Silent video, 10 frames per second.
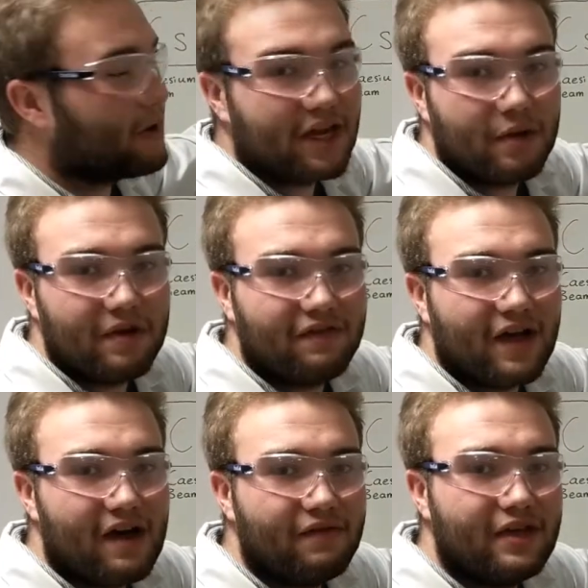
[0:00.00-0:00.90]
in the microwave
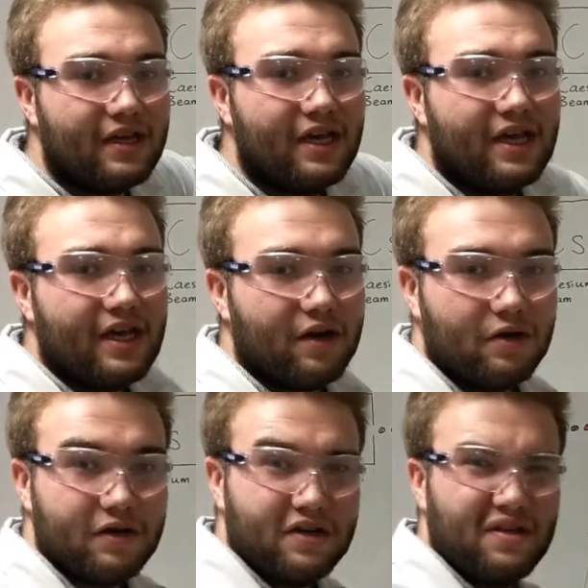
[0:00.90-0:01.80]
cavity in
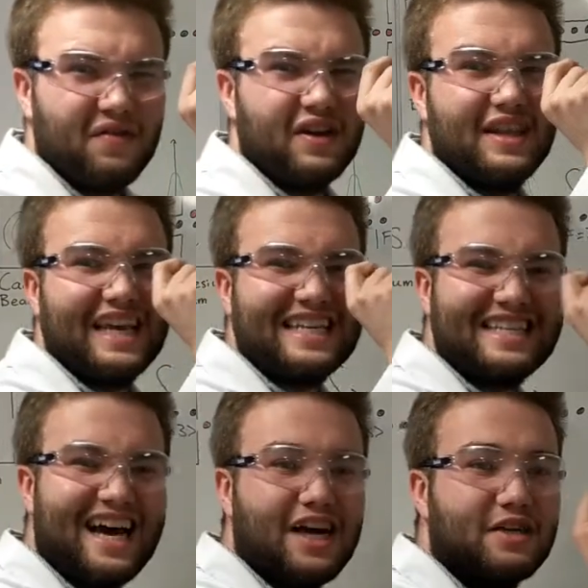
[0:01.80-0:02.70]
order to find the
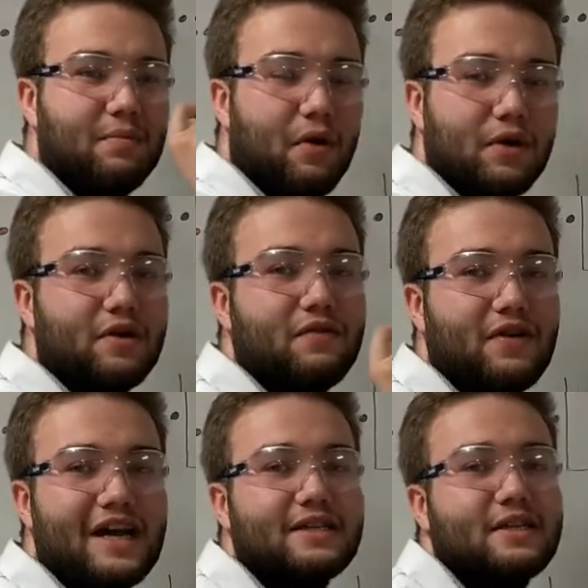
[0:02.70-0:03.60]
exact point of
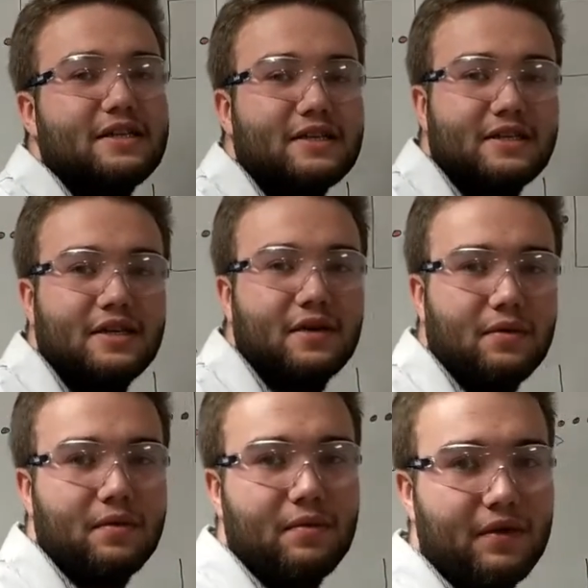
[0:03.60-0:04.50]
resonance
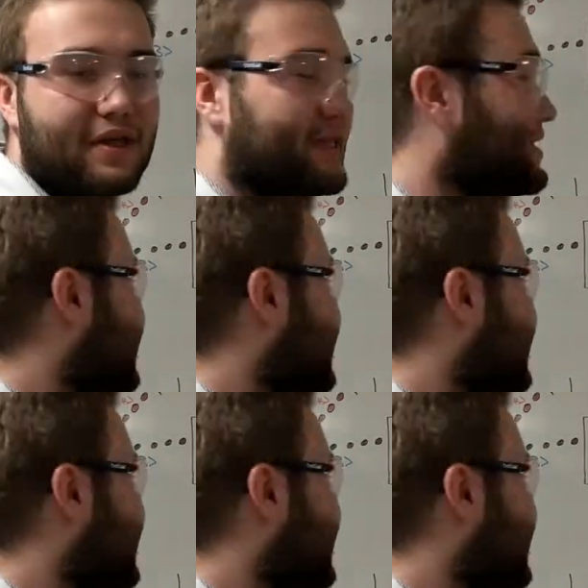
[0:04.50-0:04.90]
within